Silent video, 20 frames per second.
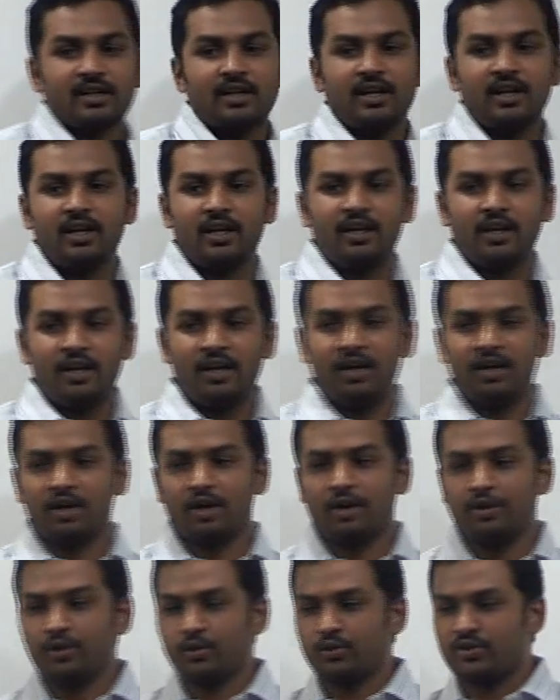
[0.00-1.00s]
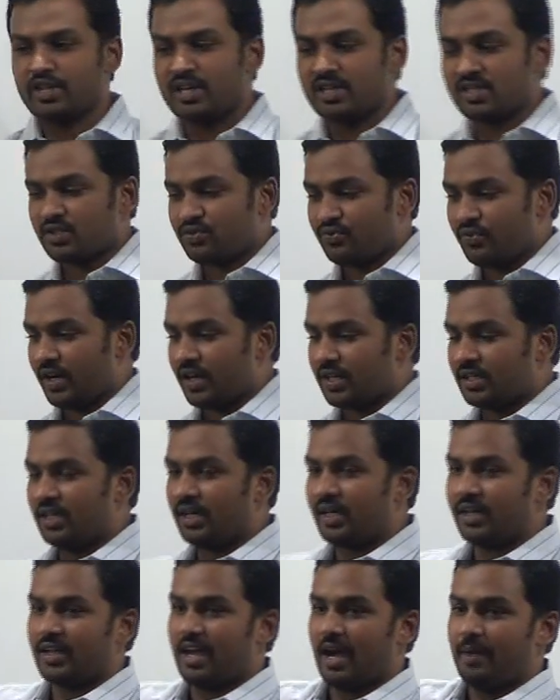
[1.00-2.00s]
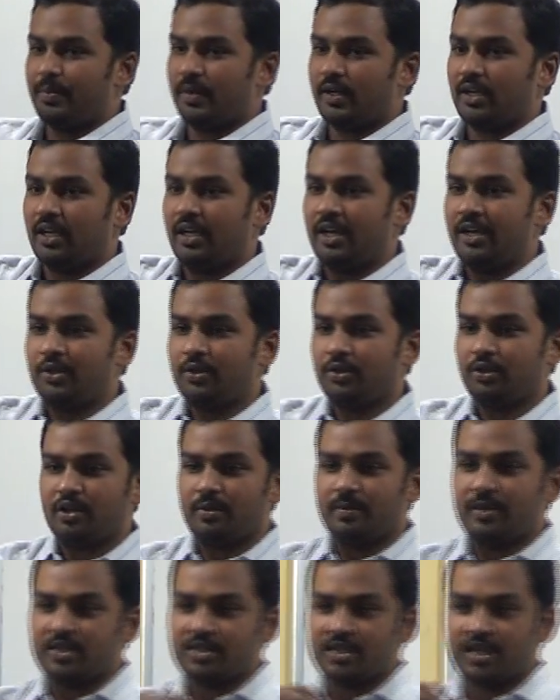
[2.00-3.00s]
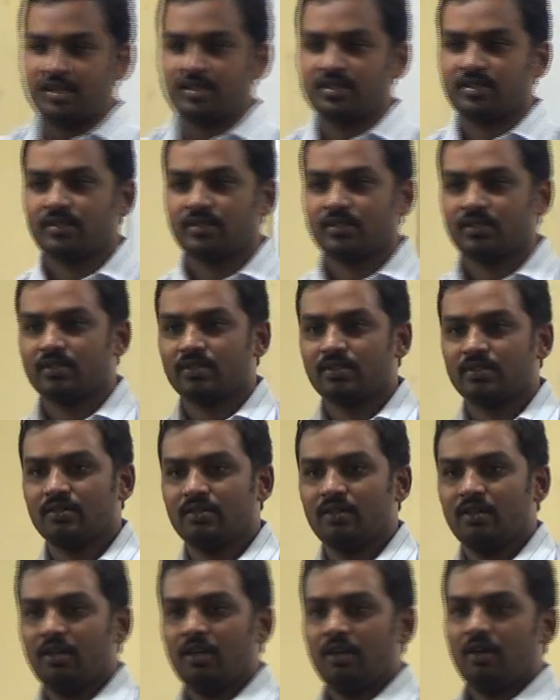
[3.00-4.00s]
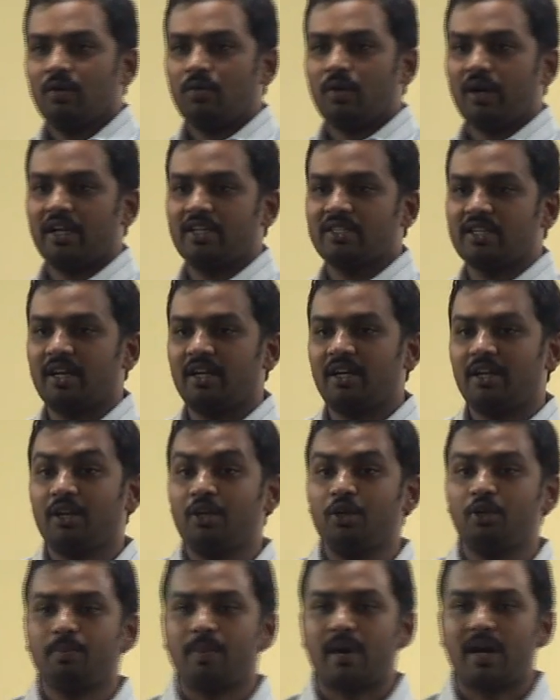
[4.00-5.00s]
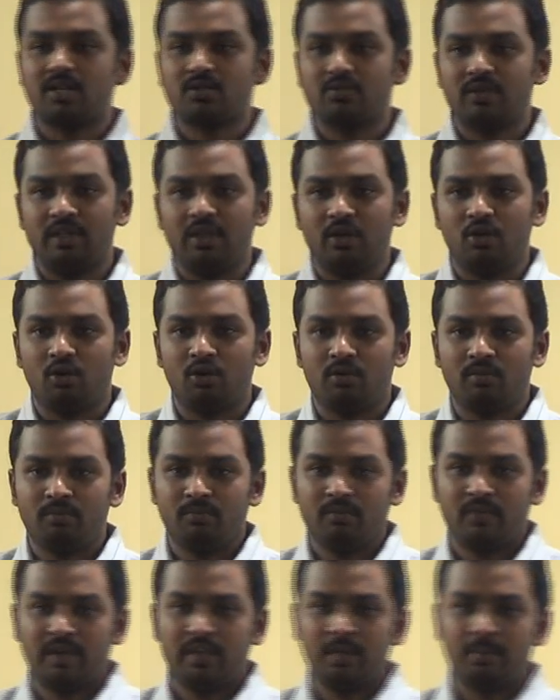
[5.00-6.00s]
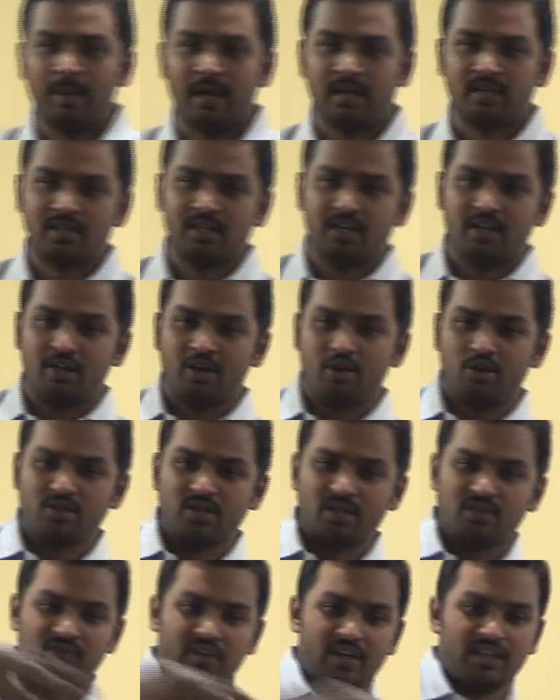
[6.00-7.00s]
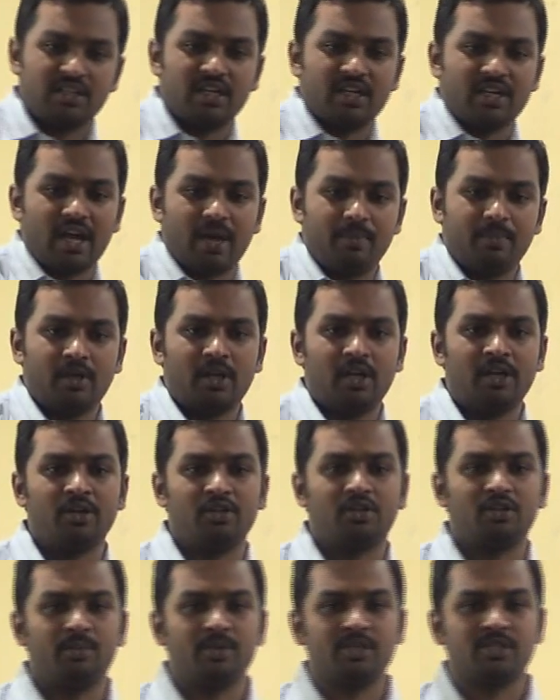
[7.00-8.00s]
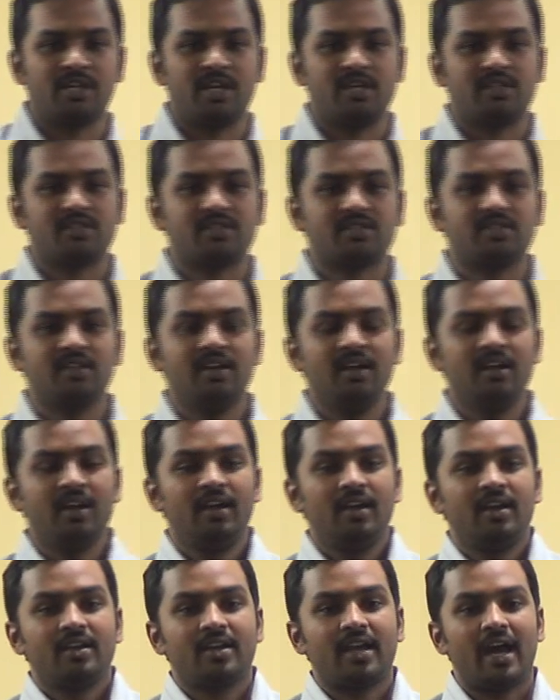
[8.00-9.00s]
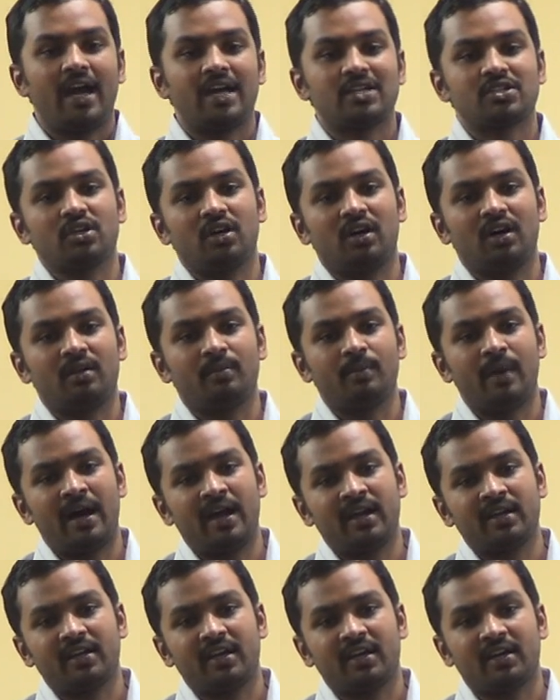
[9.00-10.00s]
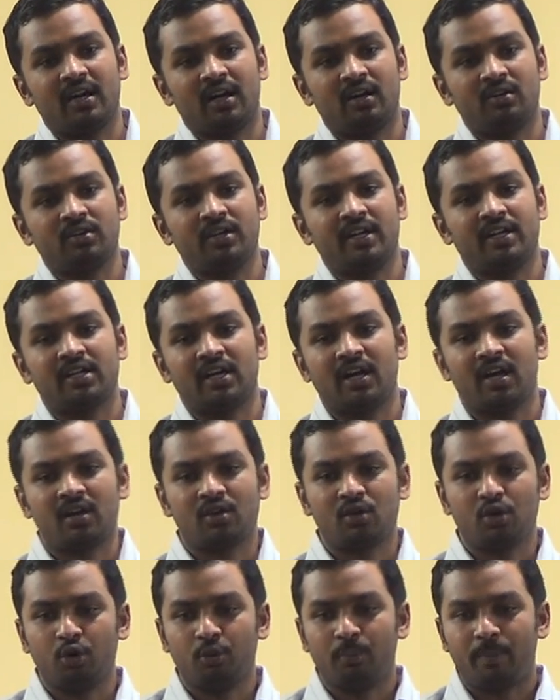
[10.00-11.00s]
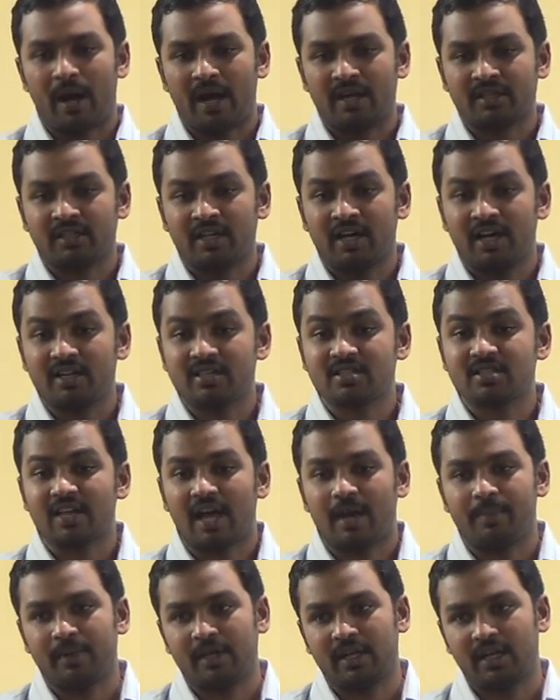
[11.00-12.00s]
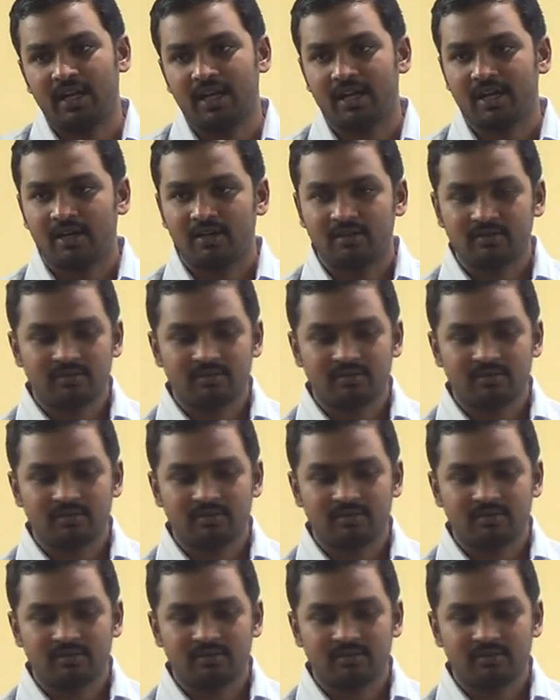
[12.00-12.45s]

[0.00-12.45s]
partner introduces further capital into the business. What is the entry you pass when the partner introduces further capital into the business? Cash or bank account debtor to partner's capital